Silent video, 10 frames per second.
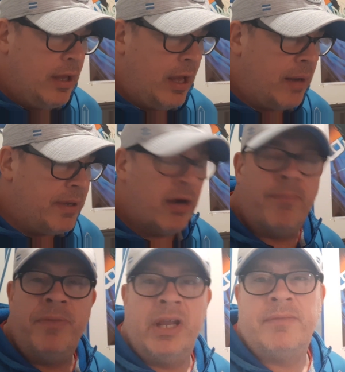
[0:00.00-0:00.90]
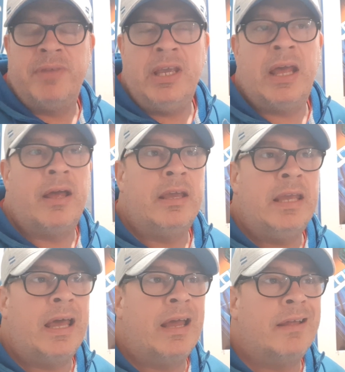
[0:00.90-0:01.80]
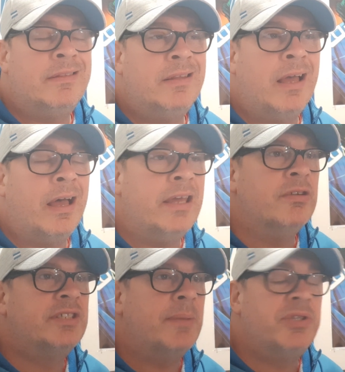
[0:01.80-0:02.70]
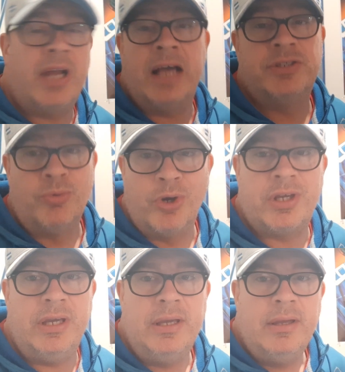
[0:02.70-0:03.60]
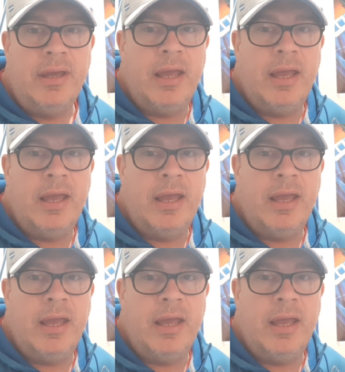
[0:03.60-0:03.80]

He had an interception as a rookie,